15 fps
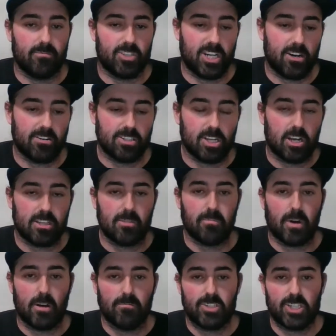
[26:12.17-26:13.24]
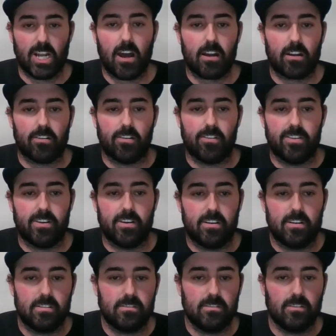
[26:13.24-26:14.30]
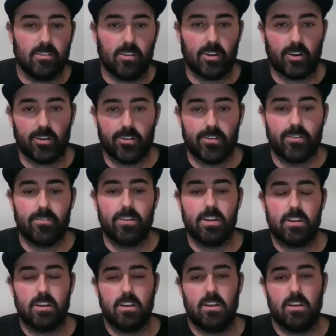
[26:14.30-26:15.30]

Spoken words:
Jared's got the pump jack on crude,